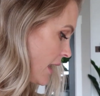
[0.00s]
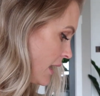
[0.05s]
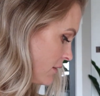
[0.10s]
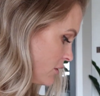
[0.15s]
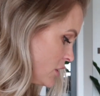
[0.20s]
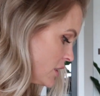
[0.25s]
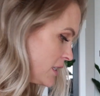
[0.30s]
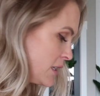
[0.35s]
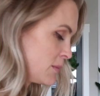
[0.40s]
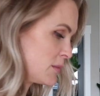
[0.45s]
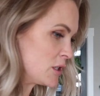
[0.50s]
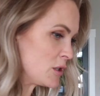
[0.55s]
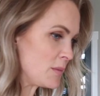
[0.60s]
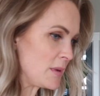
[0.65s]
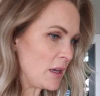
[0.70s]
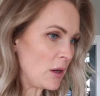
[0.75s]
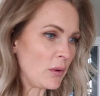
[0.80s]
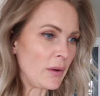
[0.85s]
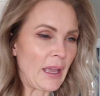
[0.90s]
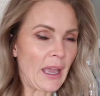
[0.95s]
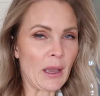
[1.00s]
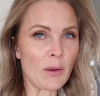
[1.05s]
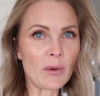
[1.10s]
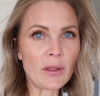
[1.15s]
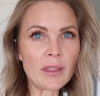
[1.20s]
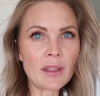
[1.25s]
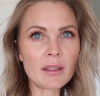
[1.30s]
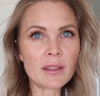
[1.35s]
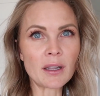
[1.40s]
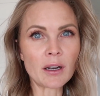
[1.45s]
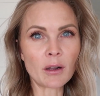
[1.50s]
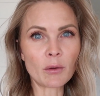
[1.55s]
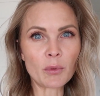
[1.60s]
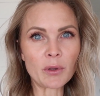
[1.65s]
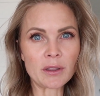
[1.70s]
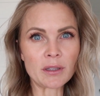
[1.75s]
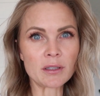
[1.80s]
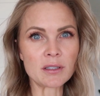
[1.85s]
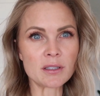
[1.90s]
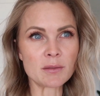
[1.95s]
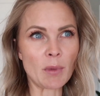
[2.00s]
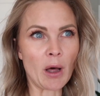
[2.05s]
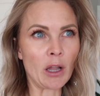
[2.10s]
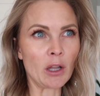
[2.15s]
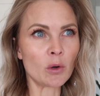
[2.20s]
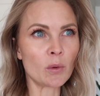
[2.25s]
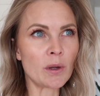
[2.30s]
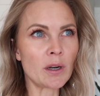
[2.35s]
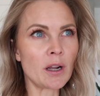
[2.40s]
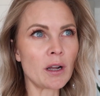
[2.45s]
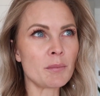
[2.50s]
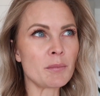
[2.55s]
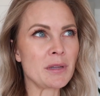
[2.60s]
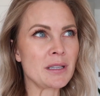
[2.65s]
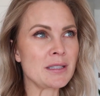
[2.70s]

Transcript: If she seems to be okay with it, then I'll put the smaller one on,